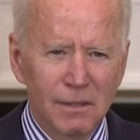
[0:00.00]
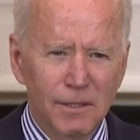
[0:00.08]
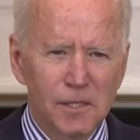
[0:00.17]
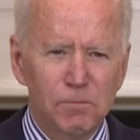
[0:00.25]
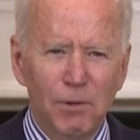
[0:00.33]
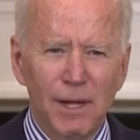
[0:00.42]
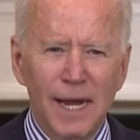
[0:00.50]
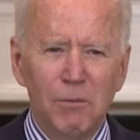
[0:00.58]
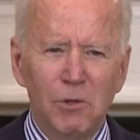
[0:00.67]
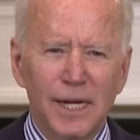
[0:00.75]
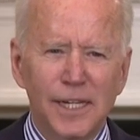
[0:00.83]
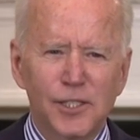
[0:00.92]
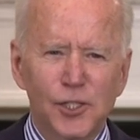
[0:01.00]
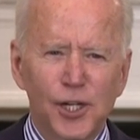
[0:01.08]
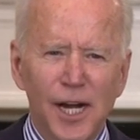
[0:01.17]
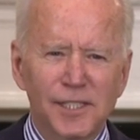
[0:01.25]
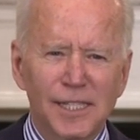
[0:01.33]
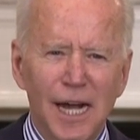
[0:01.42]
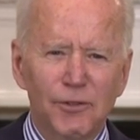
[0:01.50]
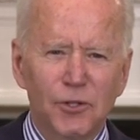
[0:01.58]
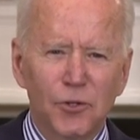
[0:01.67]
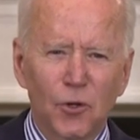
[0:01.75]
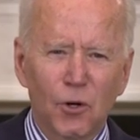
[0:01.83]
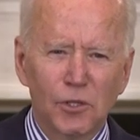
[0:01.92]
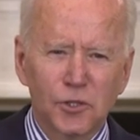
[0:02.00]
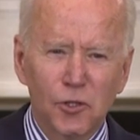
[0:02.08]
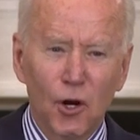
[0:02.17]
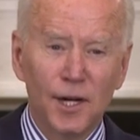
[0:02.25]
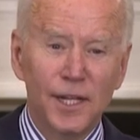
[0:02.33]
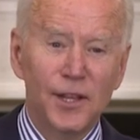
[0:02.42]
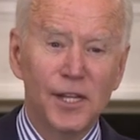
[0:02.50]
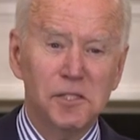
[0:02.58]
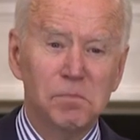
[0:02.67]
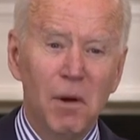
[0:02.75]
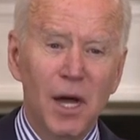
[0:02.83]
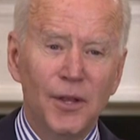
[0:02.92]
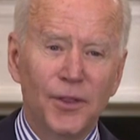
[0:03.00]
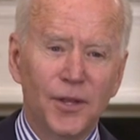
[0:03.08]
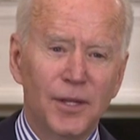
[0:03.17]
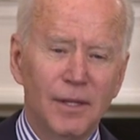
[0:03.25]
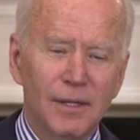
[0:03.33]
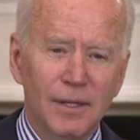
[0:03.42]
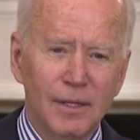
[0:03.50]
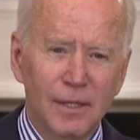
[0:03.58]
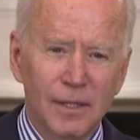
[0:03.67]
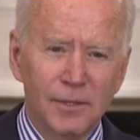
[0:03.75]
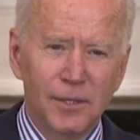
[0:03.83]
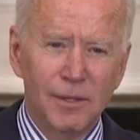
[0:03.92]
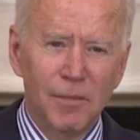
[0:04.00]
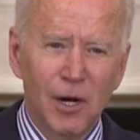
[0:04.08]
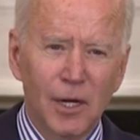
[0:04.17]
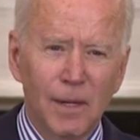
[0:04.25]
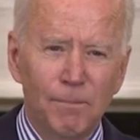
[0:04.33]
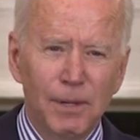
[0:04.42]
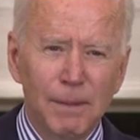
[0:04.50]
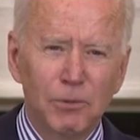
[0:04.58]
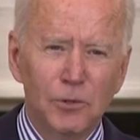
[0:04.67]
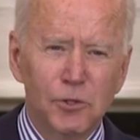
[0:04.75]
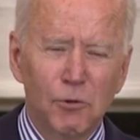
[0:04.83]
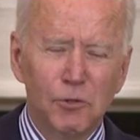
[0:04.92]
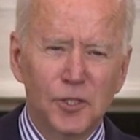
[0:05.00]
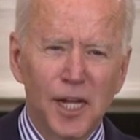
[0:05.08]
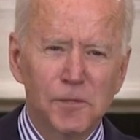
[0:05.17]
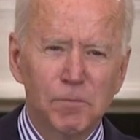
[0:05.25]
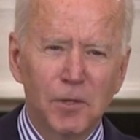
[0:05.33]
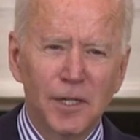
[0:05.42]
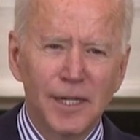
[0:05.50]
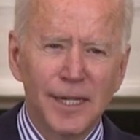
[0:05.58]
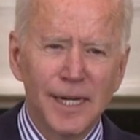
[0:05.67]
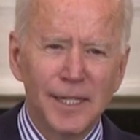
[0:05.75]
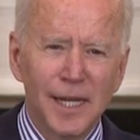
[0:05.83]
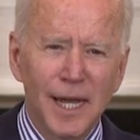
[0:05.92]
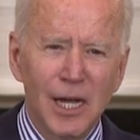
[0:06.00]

This plan will get checks out the door starting this month to the American people who so desperately need the